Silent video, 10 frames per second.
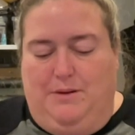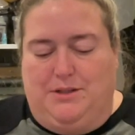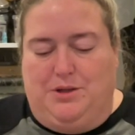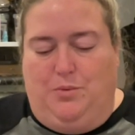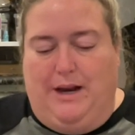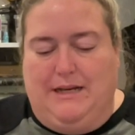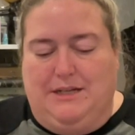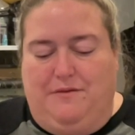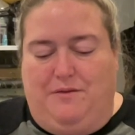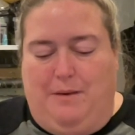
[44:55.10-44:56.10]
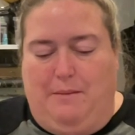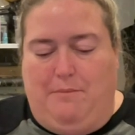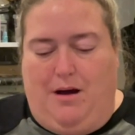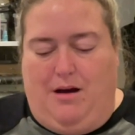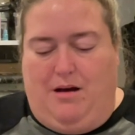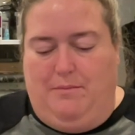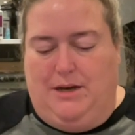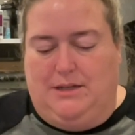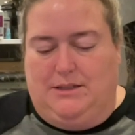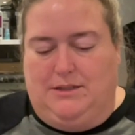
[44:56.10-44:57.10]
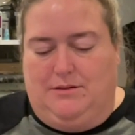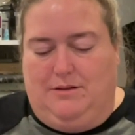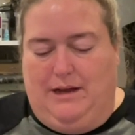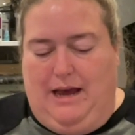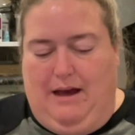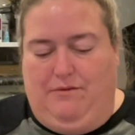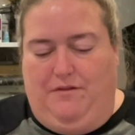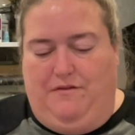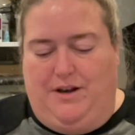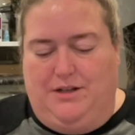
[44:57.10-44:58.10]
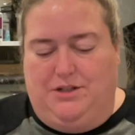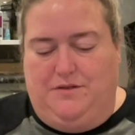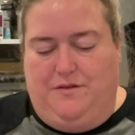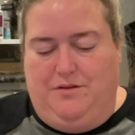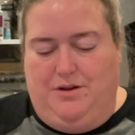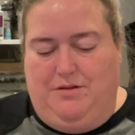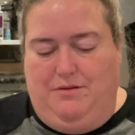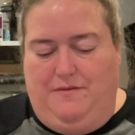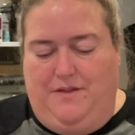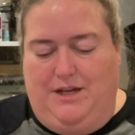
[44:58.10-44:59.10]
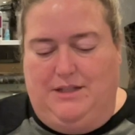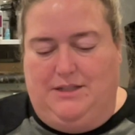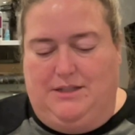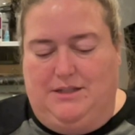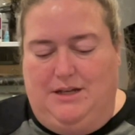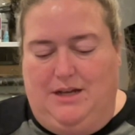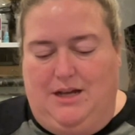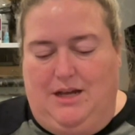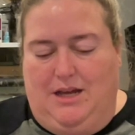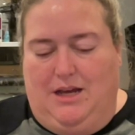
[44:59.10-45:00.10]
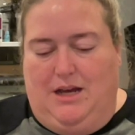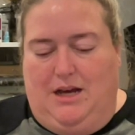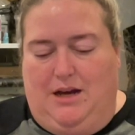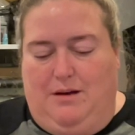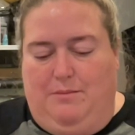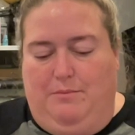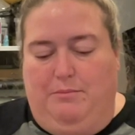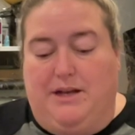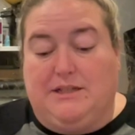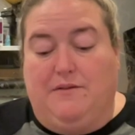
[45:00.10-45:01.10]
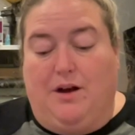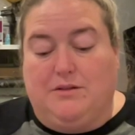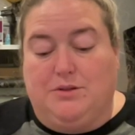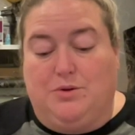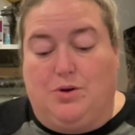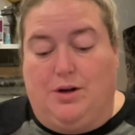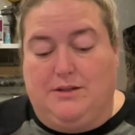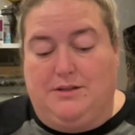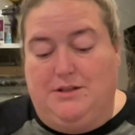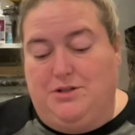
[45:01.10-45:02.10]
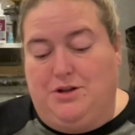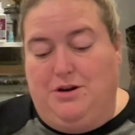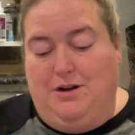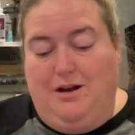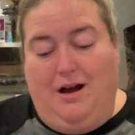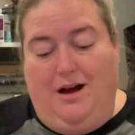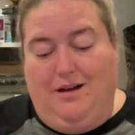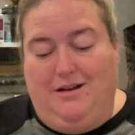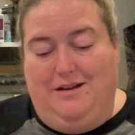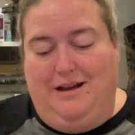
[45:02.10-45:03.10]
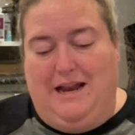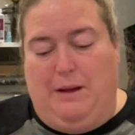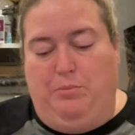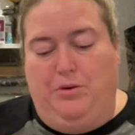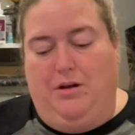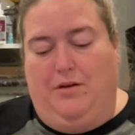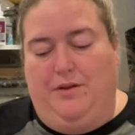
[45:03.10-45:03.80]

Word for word: So what I did for my mom, and it doesn't look like I have a finished photo of this, because I've also cross-stitched her a cock, and I put on